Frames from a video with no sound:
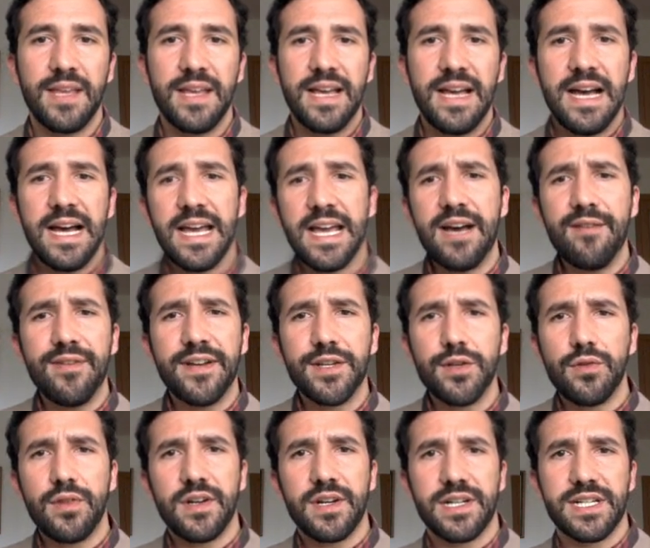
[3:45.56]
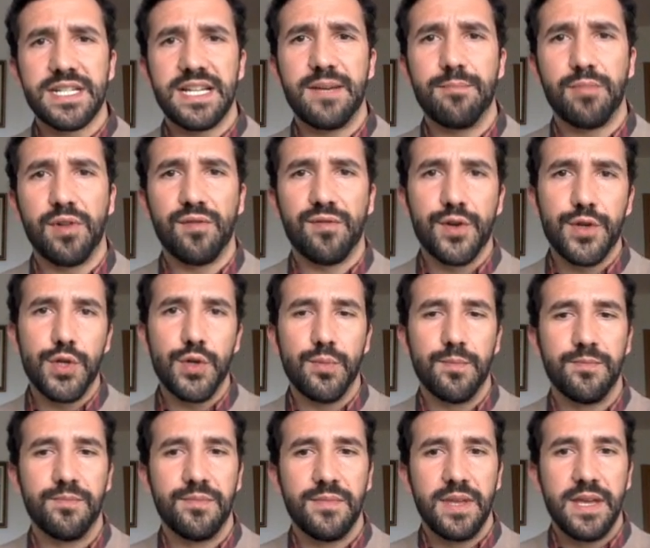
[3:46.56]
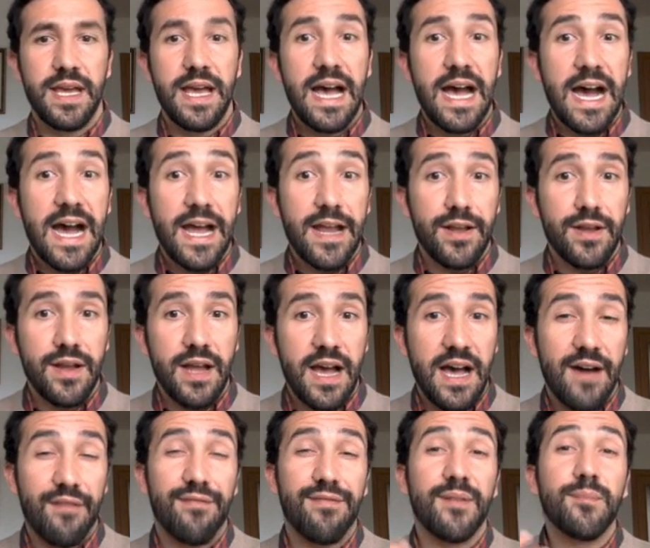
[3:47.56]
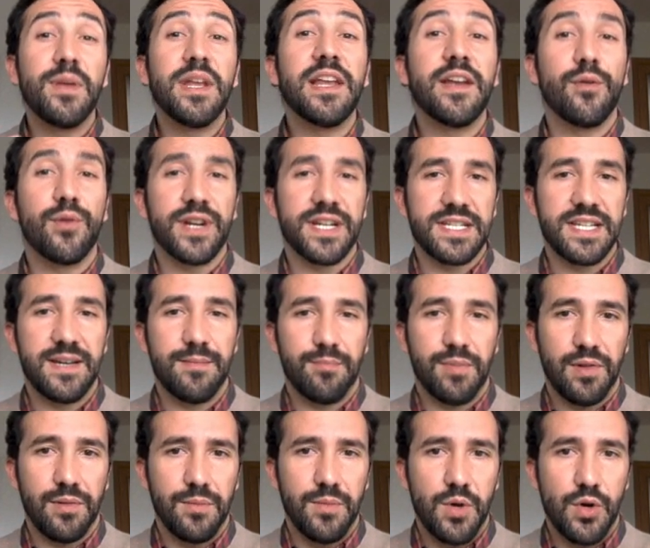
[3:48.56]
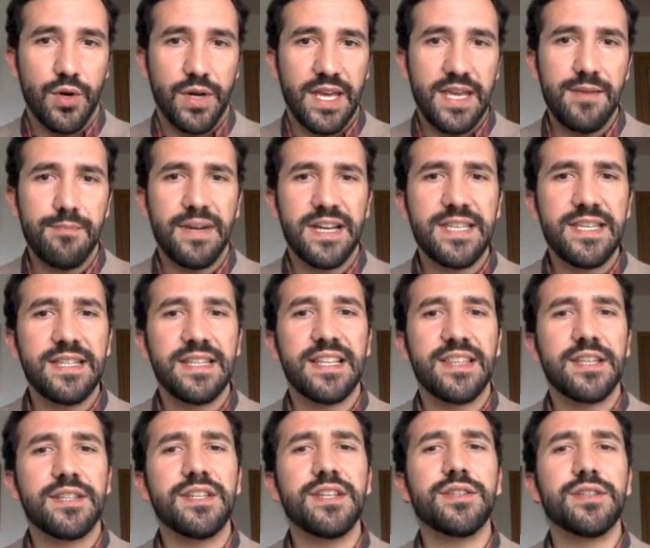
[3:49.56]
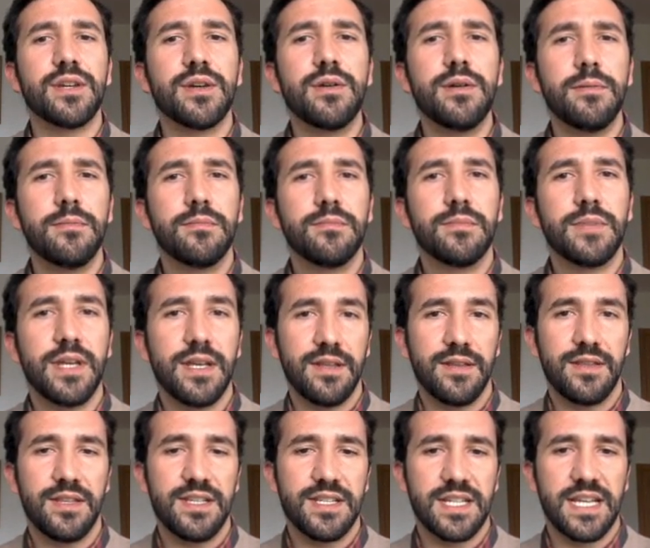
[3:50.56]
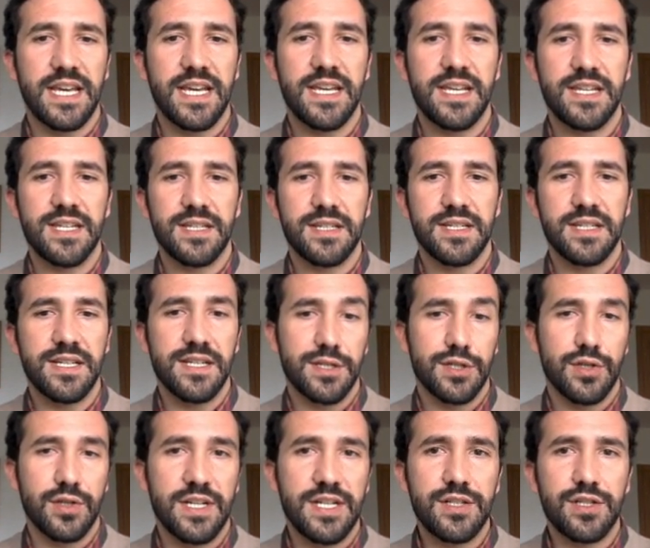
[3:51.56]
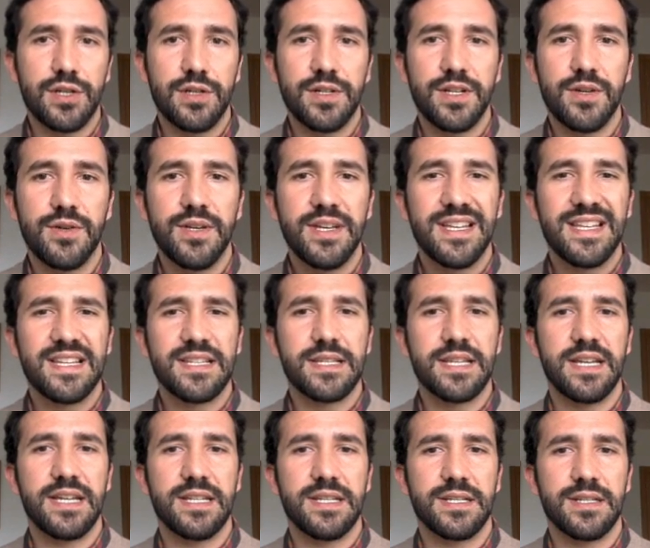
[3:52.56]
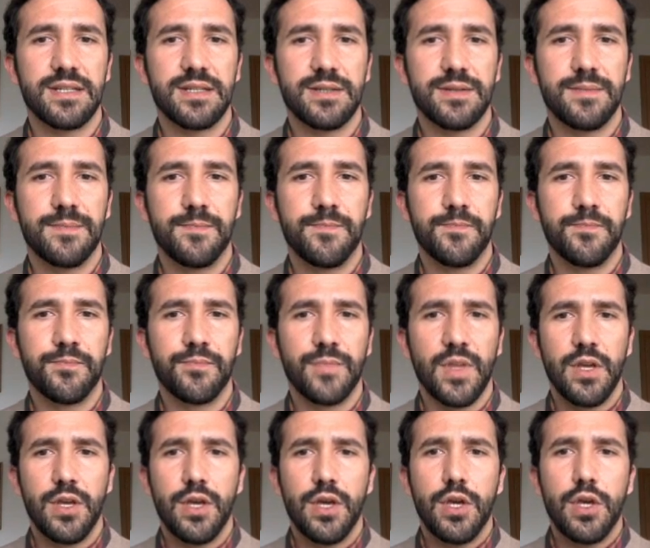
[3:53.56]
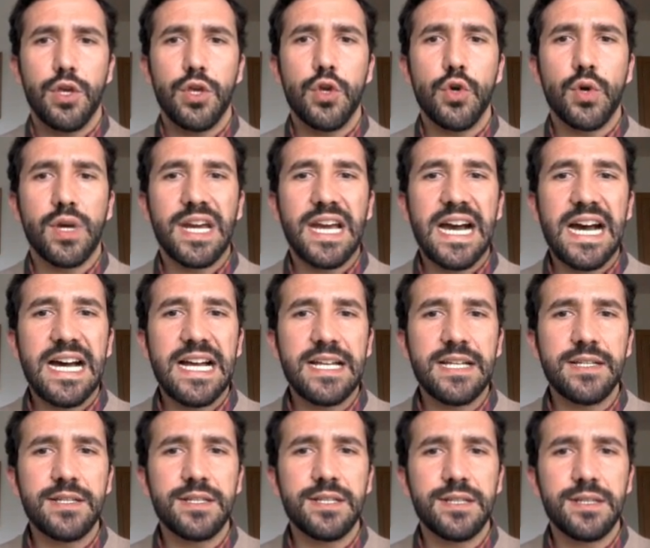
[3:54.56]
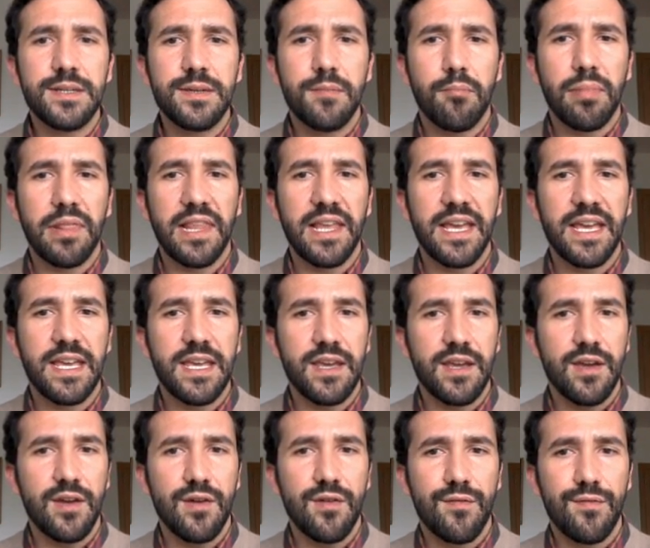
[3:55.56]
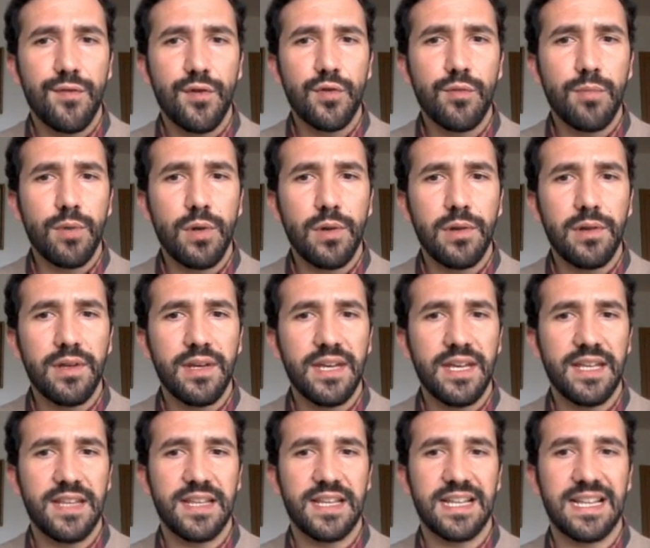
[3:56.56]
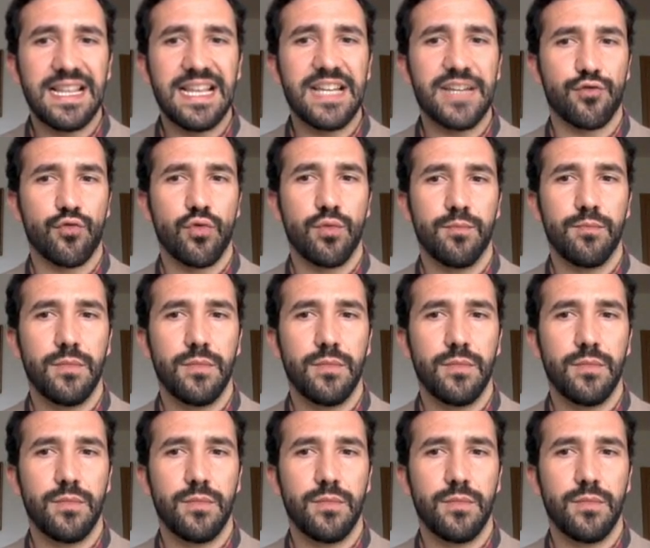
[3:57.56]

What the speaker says: I have another example for you, and a familiar example, okay? Imagine that the teacher, in this case is Don Antonio, says, you can't play football in the classroom.